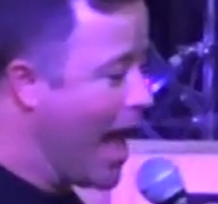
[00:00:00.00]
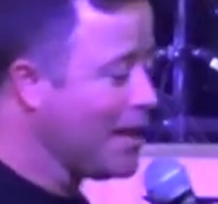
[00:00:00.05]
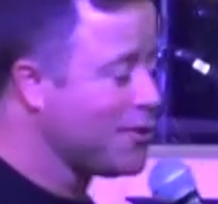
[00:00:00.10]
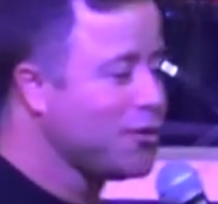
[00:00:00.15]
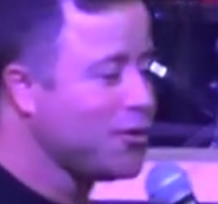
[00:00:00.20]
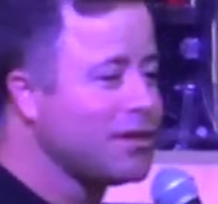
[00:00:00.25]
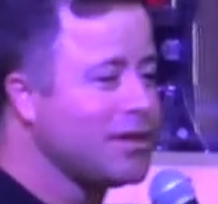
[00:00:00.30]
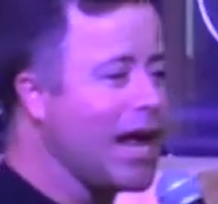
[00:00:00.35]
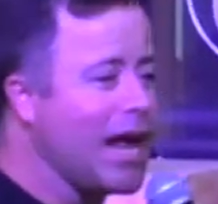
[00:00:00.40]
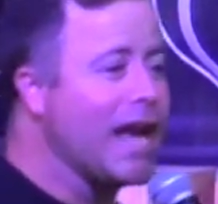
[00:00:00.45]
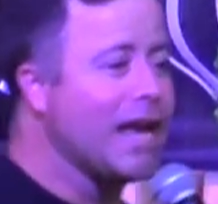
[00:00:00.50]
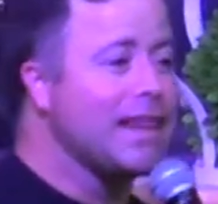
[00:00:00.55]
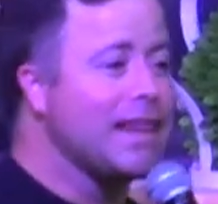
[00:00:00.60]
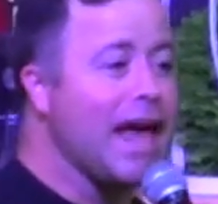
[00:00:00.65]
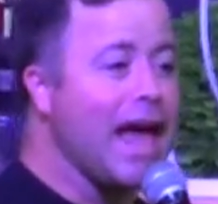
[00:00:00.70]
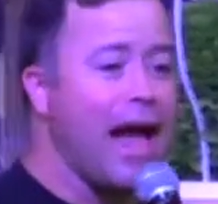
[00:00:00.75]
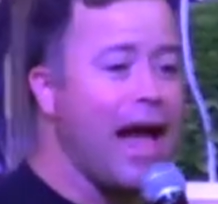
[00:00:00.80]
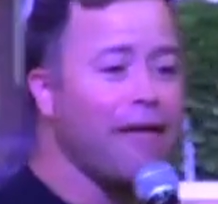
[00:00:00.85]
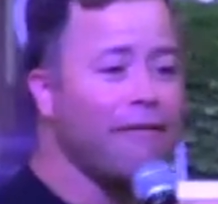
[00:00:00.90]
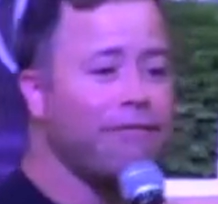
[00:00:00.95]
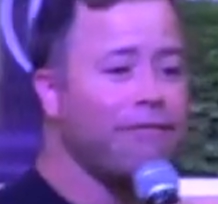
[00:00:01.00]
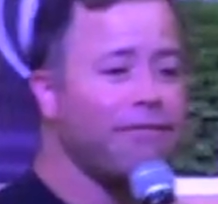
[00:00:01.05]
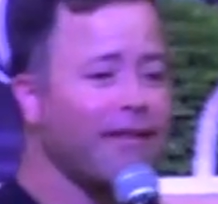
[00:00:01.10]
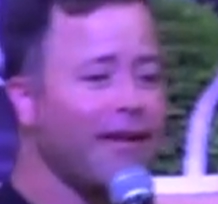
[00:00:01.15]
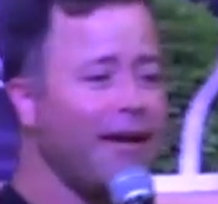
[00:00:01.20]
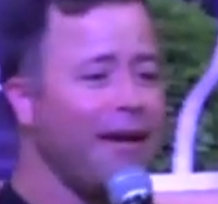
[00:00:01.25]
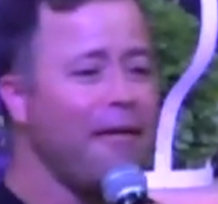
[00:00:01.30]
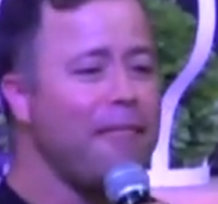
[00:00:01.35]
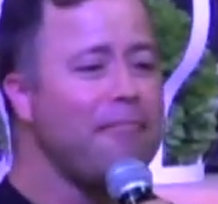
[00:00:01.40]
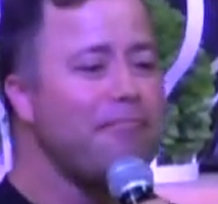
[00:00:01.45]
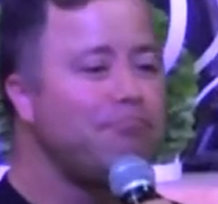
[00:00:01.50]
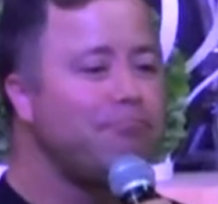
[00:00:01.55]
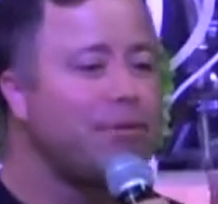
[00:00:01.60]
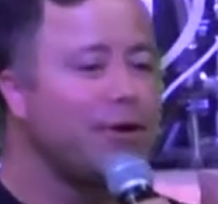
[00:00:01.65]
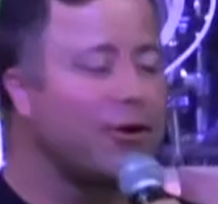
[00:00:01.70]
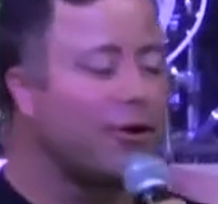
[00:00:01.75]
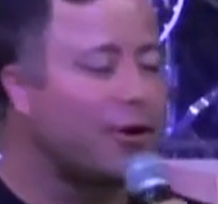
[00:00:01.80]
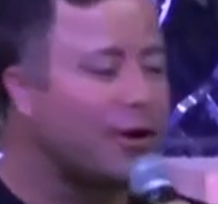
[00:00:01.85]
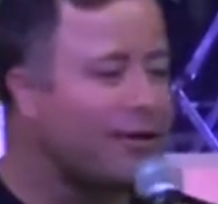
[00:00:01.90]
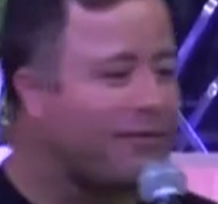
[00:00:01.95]
today they have a
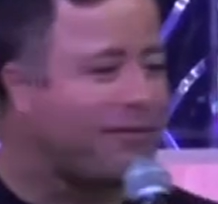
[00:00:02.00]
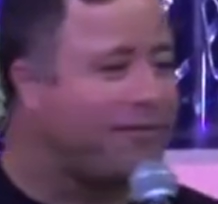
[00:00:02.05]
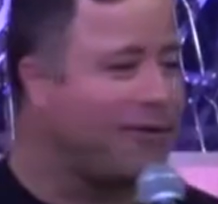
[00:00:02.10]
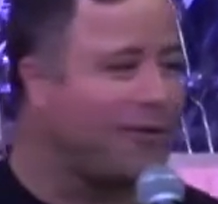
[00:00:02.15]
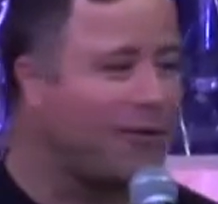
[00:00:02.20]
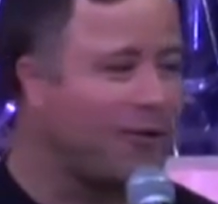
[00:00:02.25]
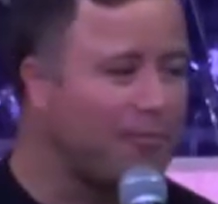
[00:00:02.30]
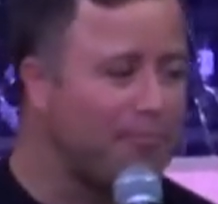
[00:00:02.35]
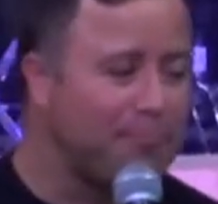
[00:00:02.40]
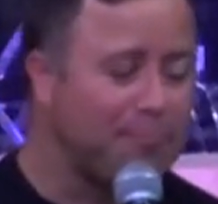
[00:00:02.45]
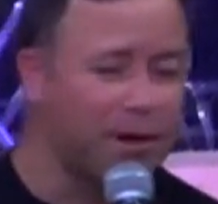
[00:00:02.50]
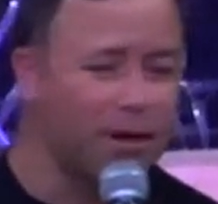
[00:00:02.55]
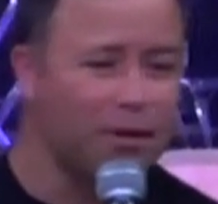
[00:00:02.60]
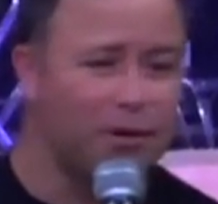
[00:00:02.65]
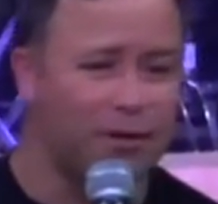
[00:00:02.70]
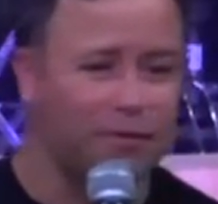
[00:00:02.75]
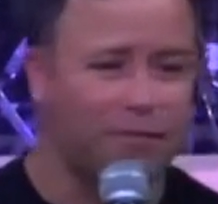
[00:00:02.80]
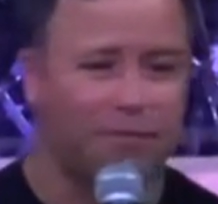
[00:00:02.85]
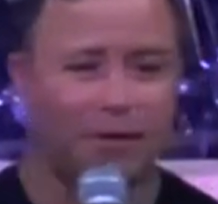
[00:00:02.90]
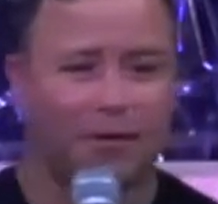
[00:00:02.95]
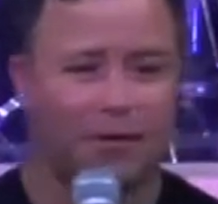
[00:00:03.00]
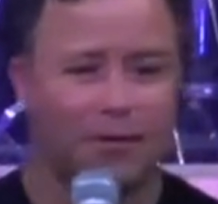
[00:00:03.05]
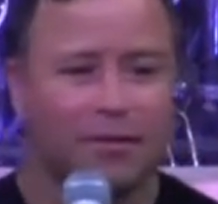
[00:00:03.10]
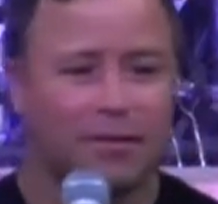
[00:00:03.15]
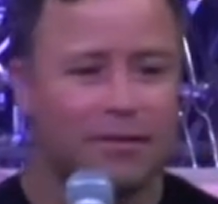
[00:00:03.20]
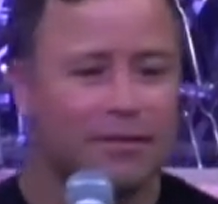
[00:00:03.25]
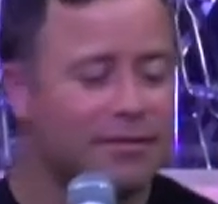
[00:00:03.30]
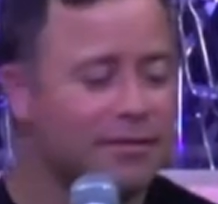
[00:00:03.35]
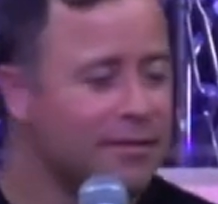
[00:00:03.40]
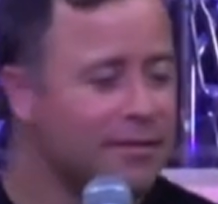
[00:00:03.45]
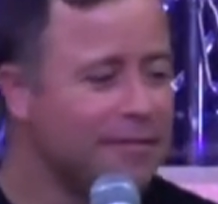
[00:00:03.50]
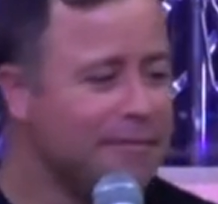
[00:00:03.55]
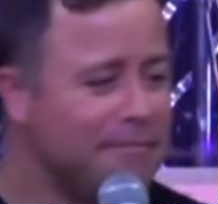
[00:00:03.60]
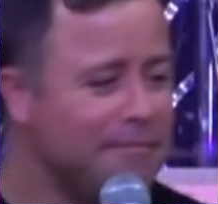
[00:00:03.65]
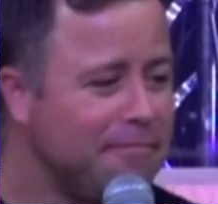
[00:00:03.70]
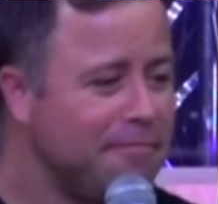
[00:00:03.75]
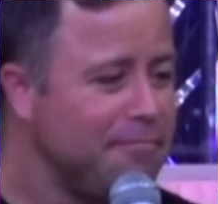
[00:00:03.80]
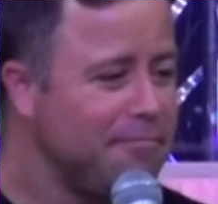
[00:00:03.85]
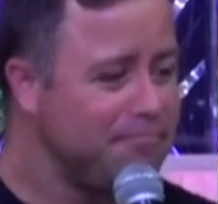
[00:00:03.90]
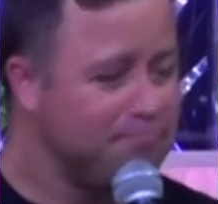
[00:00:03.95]
beautiful, beautiful
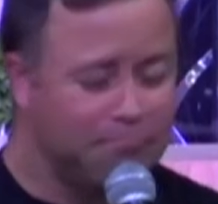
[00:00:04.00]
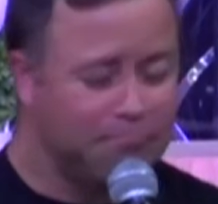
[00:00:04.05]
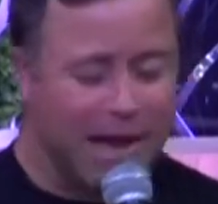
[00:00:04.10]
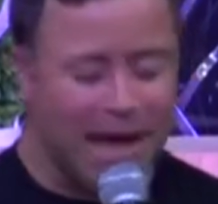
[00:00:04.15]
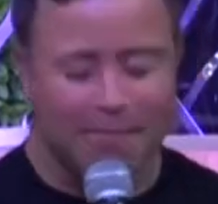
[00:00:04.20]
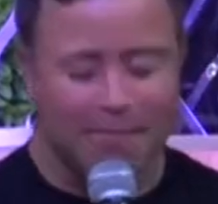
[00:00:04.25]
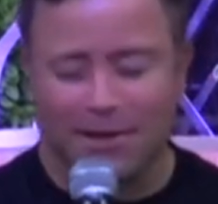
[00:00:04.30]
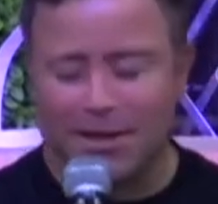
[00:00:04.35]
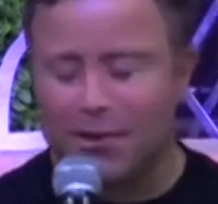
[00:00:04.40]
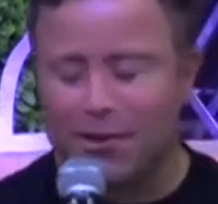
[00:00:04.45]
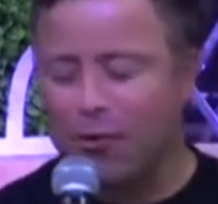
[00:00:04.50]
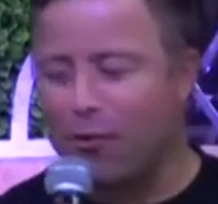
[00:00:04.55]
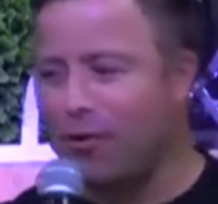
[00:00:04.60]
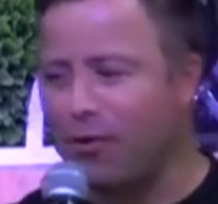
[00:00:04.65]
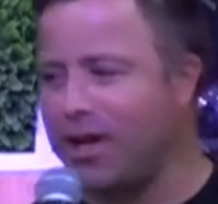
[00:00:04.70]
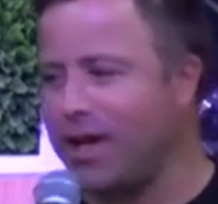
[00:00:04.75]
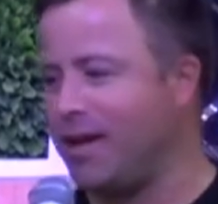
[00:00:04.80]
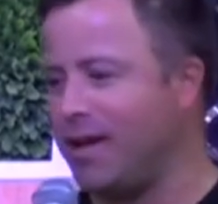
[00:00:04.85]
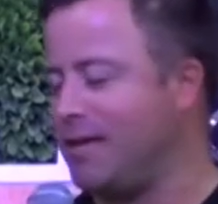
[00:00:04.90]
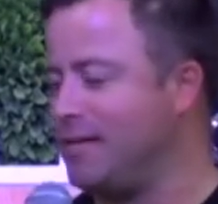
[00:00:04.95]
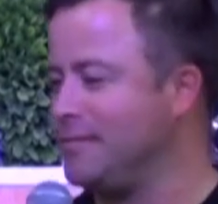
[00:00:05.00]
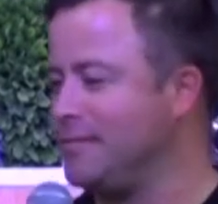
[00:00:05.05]
baby daughter.